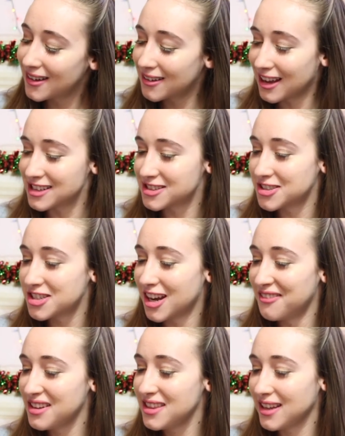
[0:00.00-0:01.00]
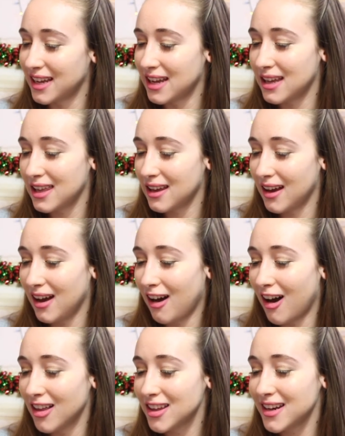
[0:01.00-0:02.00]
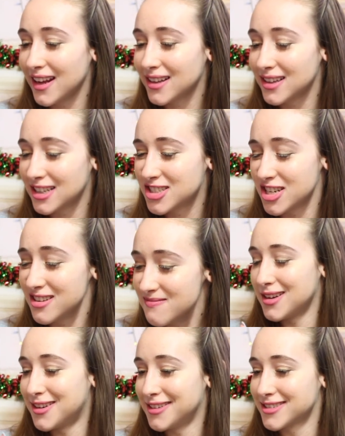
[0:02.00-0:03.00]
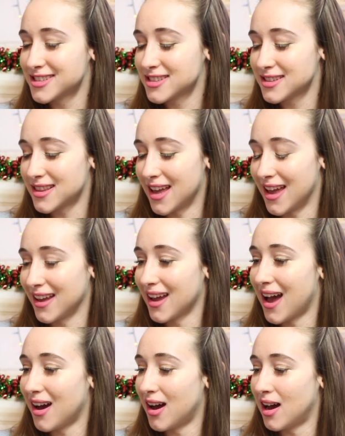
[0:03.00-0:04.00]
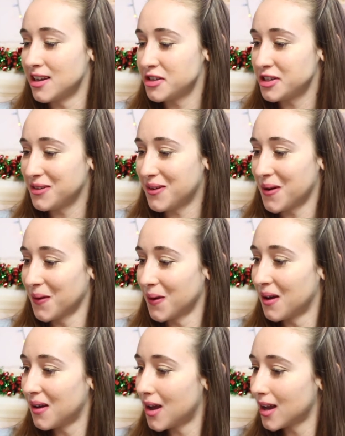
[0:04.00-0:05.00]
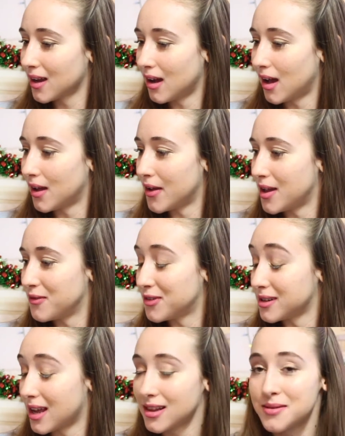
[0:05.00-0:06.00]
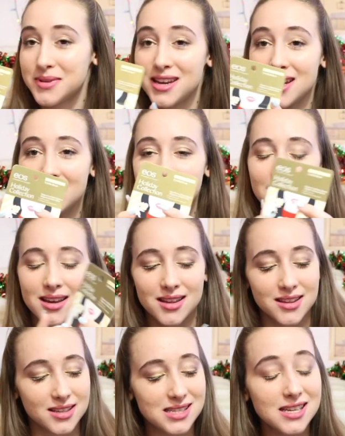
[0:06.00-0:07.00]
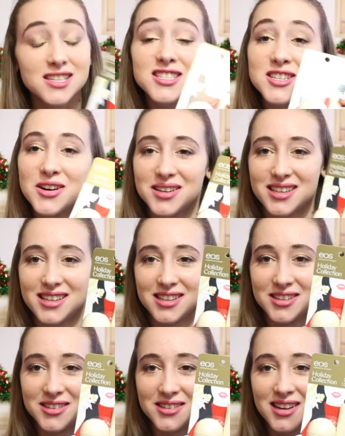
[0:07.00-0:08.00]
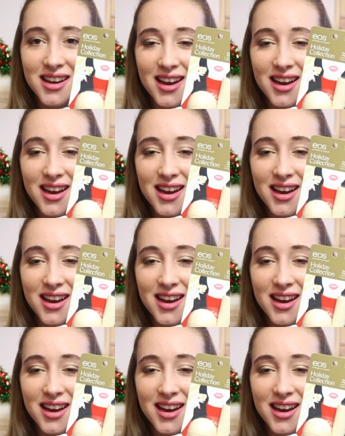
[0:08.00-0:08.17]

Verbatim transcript: Okay, so she got me the Holiday Collection EOS thing, duo in vanilla bean. This is so cute.